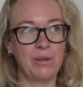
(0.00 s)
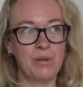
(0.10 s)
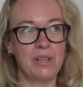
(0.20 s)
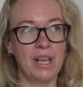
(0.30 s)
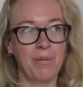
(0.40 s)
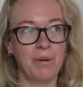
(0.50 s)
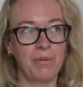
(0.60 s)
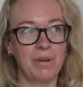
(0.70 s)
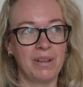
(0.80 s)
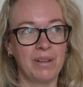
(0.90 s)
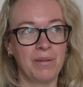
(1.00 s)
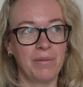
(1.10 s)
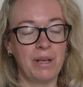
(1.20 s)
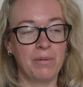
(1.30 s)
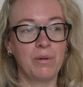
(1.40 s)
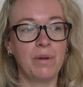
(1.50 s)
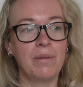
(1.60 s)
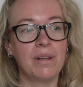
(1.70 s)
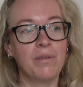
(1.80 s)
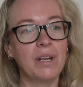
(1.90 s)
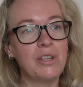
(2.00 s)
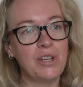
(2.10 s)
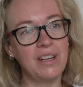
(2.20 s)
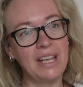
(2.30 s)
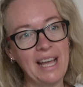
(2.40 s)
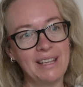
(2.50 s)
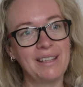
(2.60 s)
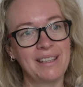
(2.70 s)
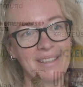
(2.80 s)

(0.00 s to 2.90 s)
to see what we will reach at the end.